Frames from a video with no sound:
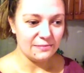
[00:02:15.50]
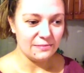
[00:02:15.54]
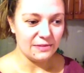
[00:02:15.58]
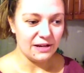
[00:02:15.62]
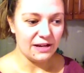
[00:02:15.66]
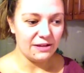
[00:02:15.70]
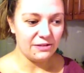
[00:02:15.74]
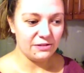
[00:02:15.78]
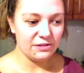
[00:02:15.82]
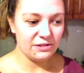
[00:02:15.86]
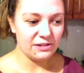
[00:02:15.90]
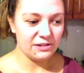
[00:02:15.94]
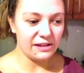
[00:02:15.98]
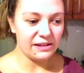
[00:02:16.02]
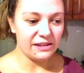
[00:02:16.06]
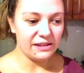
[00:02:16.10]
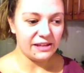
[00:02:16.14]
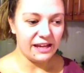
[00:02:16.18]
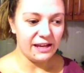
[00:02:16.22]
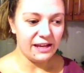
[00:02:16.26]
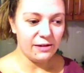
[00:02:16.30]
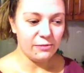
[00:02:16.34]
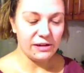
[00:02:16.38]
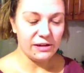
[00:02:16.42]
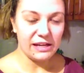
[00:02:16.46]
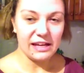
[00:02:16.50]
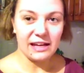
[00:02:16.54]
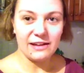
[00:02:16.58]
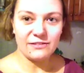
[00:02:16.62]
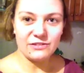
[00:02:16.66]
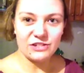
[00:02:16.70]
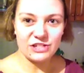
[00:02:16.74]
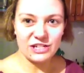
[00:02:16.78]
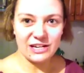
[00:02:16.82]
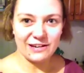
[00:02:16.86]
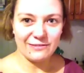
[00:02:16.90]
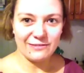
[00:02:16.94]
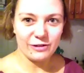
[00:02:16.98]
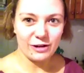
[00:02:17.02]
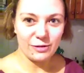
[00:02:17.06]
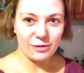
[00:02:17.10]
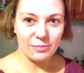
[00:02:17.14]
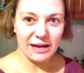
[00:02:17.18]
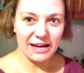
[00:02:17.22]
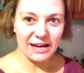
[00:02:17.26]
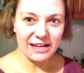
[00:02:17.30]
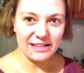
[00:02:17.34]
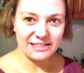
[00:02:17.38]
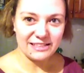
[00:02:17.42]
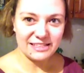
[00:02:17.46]
other than that, we gave Ginevra a
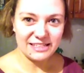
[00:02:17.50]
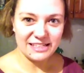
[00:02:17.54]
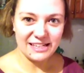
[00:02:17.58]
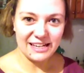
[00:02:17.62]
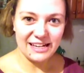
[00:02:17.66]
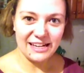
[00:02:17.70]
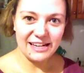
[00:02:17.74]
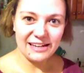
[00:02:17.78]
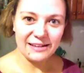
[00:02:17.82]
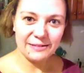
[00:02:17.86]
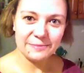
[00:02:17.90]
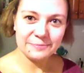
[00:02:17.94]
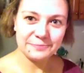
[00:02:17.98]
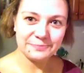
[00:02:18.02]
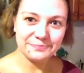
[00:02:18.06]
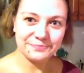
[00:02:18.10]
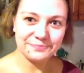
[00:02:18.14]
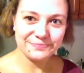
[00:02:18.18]
bath today,